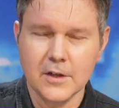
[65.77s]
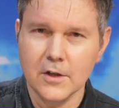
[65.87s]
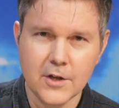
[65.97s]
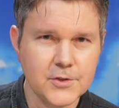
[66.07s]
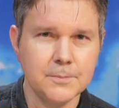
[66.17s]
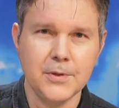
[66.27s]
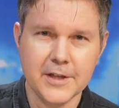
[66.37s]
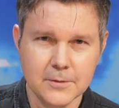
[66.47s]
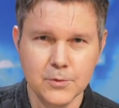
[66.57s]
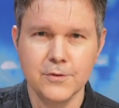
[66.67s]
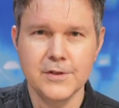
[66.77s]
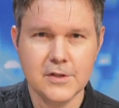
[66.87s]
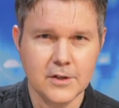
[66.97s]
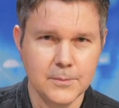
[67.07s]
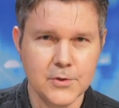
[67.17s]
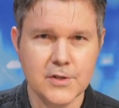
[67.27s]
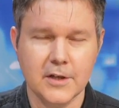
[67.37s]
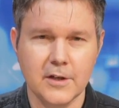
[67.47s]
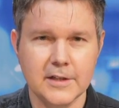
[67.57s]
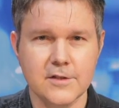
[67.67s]
you could also play your movies and your
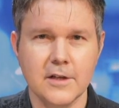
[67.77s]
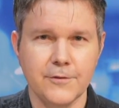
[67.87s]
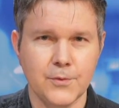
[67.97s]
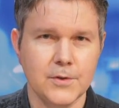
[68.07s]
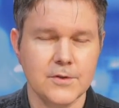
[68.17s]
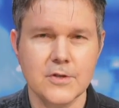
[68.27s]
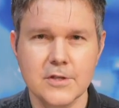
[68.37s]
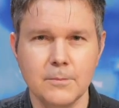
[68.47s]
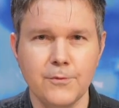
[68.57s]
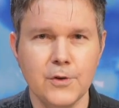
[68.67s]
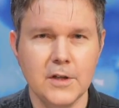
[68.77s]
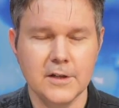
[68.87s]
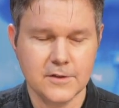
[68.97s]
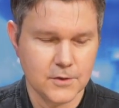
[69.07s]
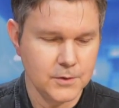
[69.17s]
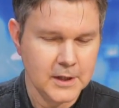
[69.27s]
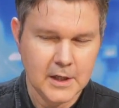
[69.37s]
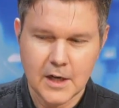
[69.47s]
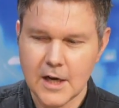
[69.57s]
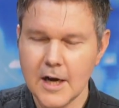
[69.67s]
music and all that stuff through your system if you needed to,
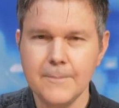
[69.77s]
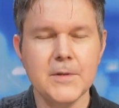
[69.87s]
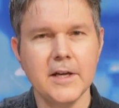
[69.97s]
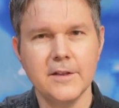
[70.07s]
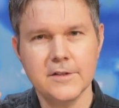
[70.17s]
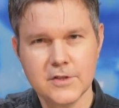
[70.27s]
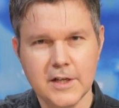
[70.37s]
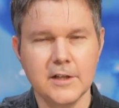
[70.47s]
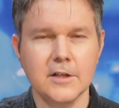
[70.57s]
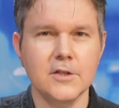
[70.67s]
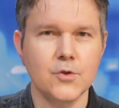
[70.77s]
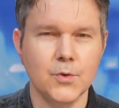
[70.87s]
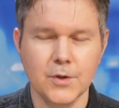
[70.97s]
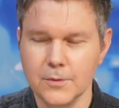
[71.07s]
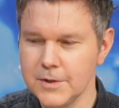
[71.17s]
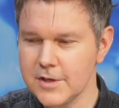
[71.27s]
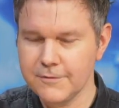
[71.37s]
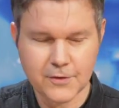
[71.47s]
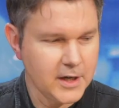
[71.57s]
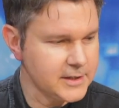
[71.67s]
and the Stadia controller, which I
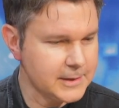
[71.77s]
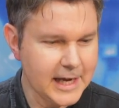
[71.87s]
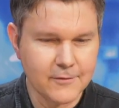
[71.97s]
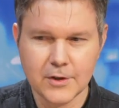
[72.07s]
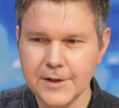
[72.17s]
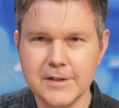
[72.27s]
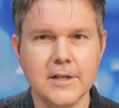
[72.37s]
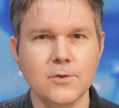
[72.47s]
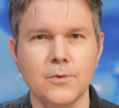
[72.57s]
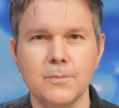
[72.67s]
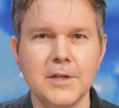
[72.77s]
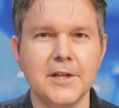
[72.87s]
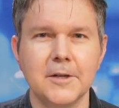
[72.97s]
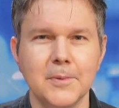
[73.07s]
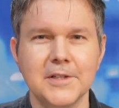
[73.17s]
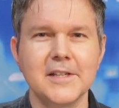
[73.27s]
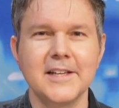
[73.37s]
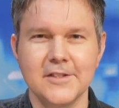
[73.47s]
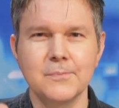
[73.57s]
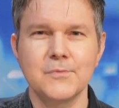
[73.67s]
forgot to have on the desk with me here, but
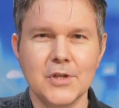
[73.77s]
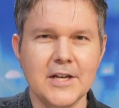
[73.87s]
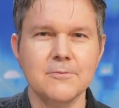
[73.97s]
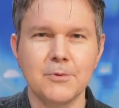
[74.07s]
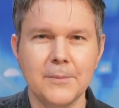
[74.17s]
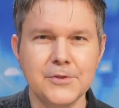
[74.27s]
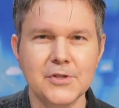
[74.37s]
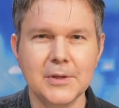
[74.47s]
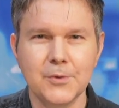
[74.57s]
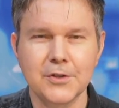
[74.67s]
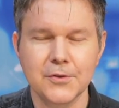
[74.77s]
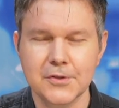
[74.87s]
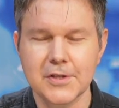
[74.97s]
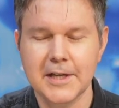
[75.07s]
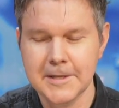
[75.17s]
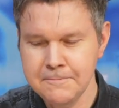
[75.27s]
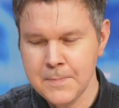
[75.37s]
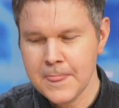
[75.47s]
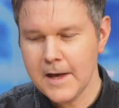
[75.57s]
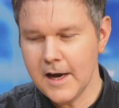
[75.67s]
you guys have probably seen what it looks like.
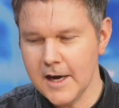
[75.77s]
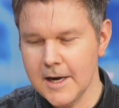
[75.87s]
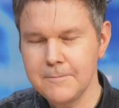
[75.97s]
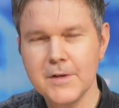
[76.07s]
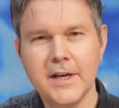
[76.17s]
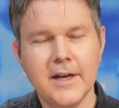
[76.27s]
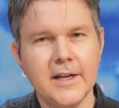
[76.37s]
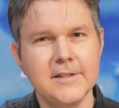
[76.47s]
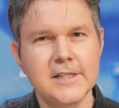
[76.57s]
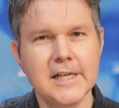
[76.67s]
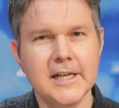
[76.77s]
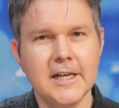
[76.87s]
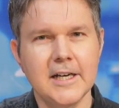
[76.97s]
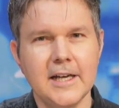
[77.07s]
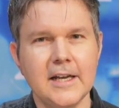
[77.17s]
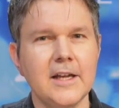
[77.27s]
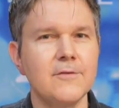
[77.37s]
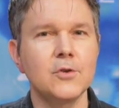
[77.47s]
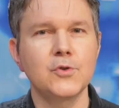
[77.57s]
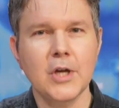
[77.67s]
And it
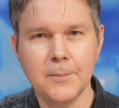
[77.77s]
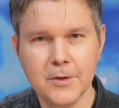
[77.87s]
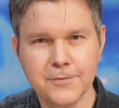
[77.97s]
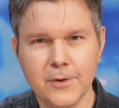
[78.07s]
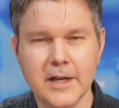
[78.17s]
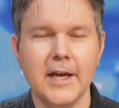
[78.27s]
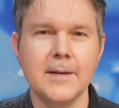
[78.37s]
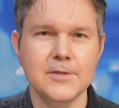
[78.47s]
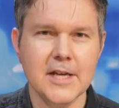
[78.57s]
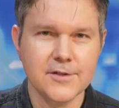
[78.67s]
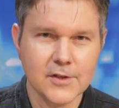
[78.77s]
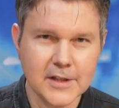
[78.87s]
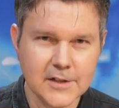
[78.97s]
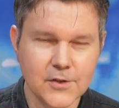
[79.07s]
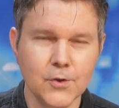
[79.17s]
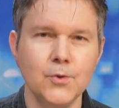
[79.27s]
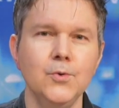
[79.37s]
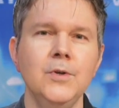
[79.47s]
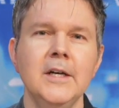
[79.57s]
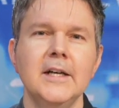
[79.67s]
gave you a couple of free games. Destiny 2,